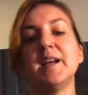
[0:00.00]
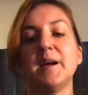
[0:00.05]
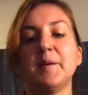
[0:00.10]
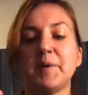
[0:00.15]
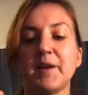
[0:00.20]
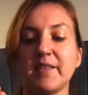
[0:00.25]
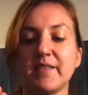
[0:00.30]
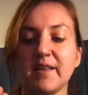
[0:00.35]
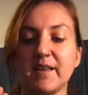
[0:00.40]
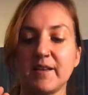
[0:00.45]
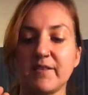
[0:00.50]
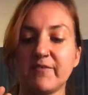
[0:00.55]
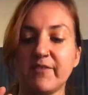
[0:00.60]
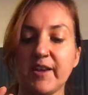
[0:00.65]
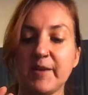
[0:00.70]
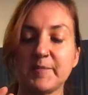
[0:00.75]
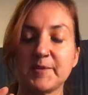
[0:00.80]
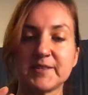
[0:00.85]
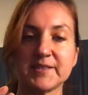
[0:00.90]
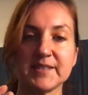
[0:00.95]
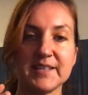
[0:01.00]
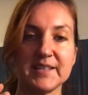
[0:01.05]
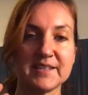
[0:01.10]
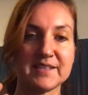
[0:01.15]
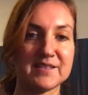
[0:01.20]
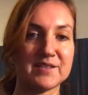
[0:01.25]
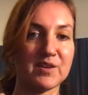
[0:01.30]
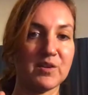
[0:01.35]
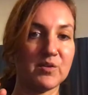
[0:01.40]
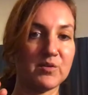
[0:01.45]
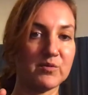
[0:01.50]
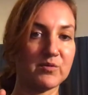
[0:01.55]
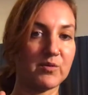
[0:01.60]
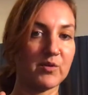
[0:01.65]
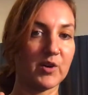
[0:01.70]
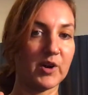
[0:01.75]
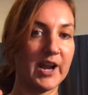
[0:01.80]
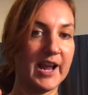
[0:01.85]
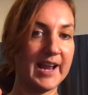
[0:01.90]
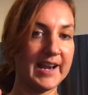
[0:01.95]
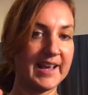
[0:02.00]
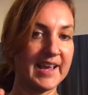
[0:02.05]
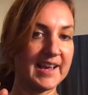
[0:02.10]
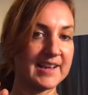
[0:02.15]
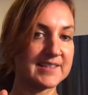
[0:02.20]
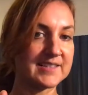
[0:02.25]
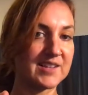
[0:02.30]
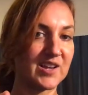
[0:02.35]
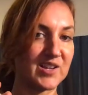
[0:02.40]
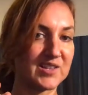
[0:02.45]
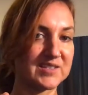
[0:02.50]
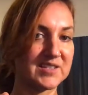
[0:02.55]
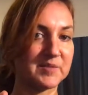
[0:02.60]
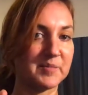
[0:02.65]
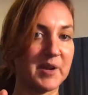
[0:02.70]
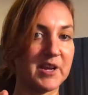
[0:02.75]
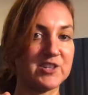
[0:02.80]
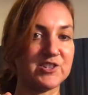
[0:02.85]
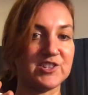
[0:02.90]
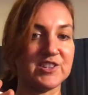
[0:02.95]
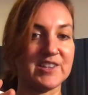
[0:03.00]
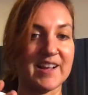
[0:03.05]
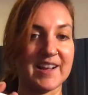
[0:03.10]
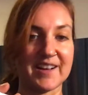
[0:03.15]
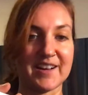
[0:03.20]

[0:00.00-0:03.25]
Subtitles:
but I think famously it's known for headaches, constipation, that